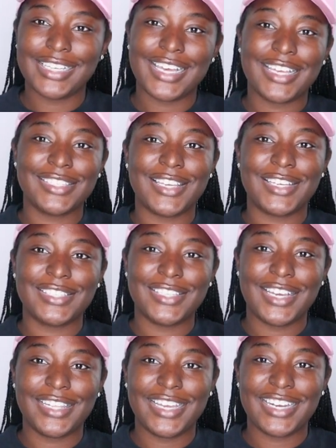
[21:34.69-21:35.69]
I'll talk to
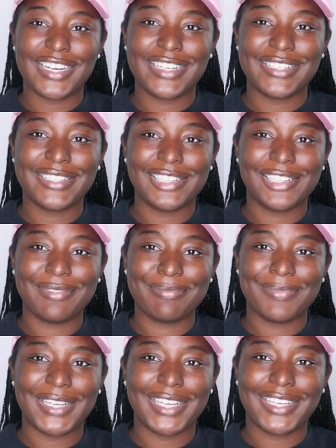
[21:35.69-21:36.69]
y'all later.
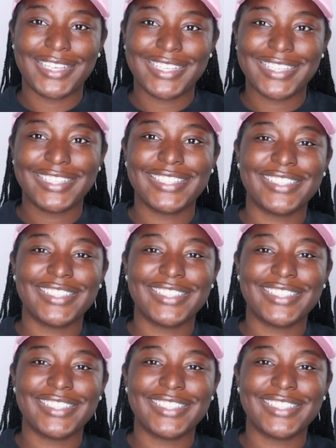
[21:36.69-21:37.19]
Bye. I hope